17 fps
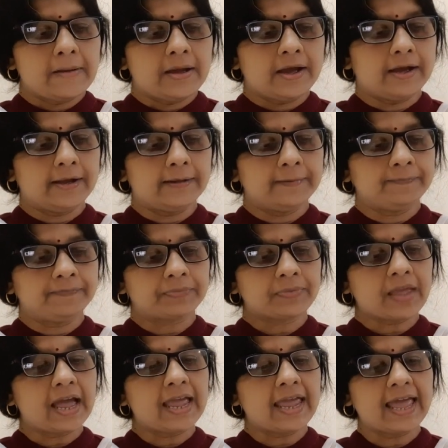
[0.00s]

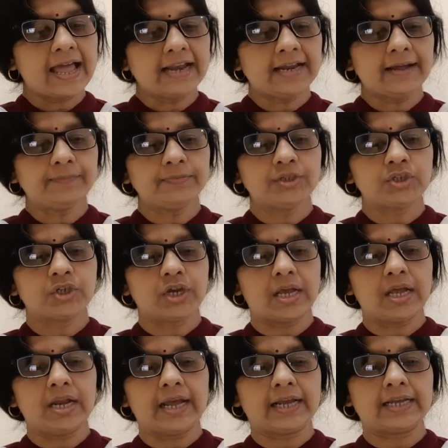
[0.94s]
I held up the
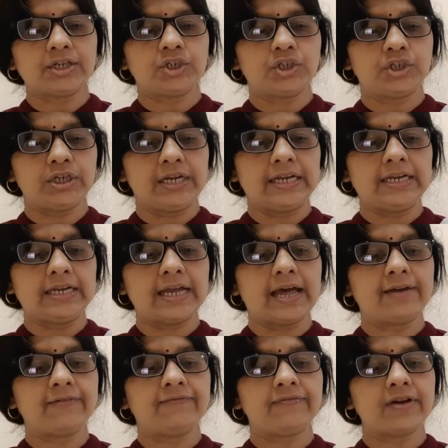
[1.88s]
chair like a shield
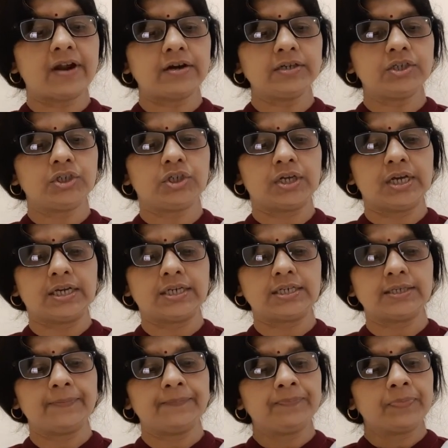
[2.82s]
and flourished
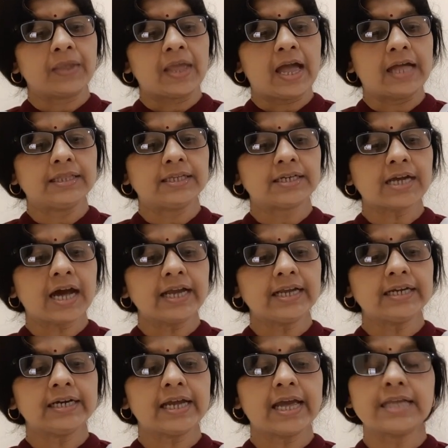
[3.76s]
it, and the
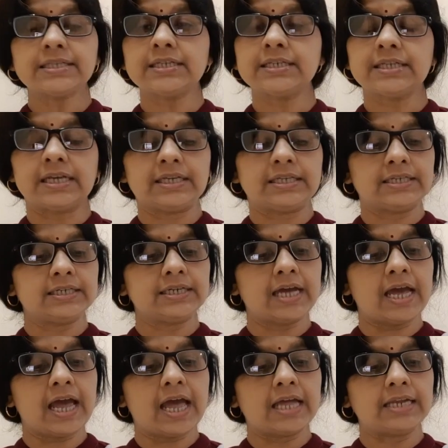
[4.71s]
tiger
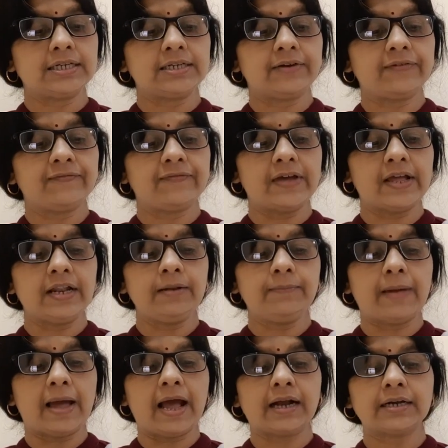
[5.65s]
hesitated and fell
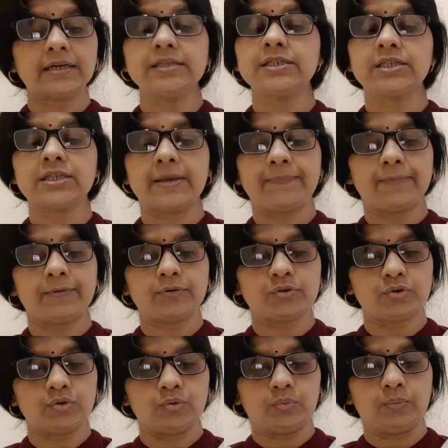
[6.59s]
back a step
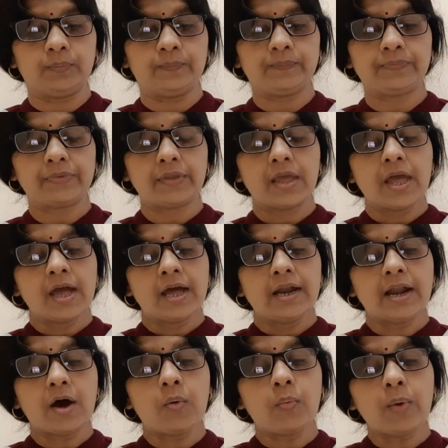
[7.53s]
or two.
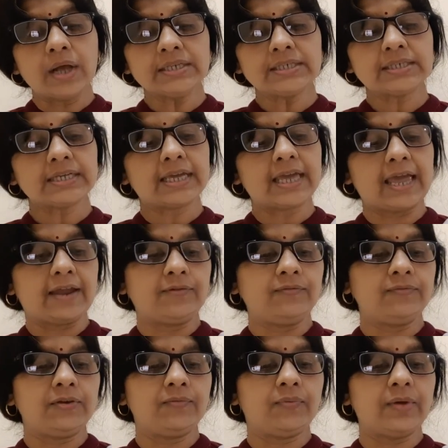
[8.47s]
Now once
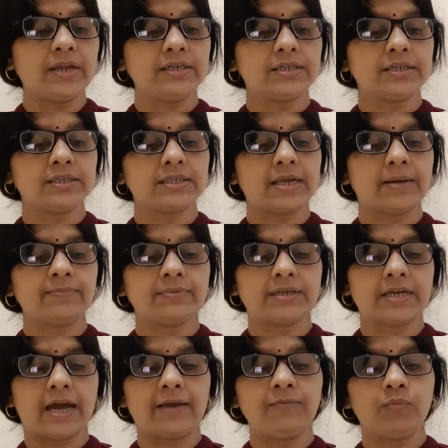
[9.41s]
again we went some
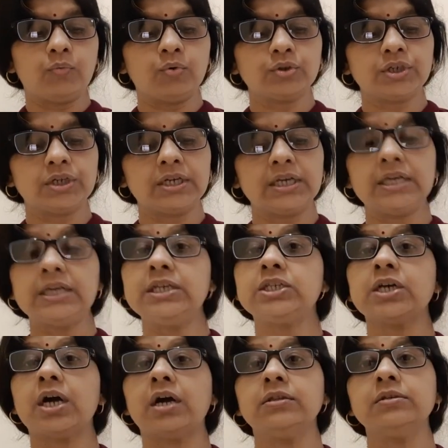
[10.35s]
time watching
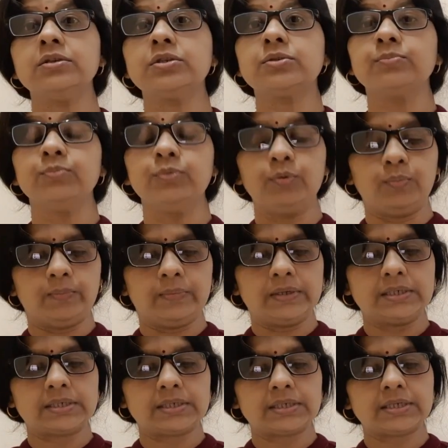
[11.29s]
each other's
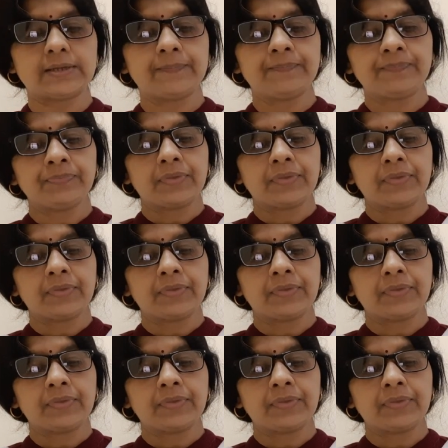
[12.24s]
movements.